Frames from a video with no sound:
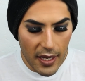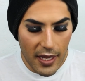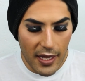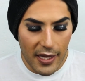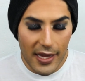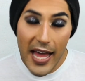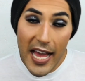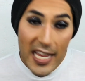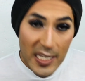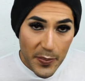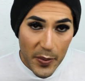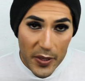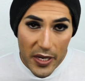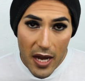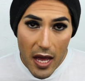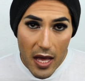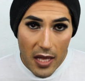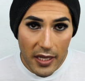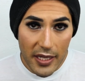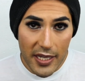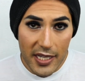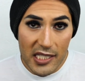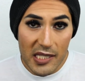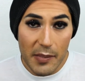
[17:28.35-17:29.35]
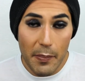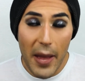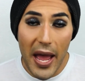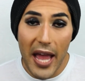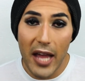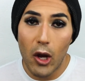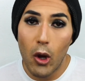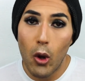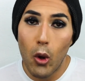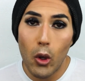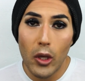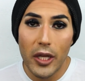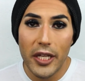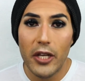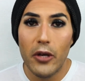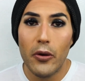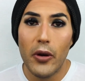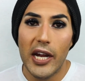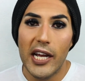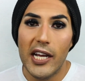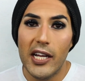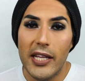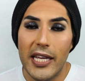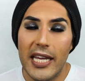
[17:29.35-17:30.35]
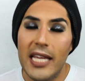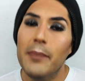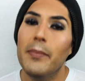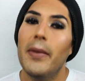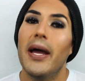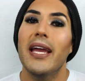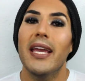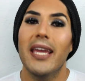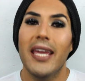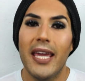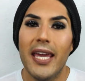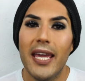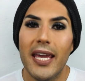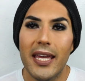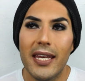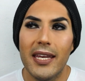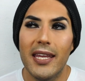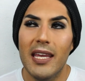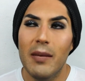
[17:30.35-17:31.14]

last but not least, my holy grail in my kit,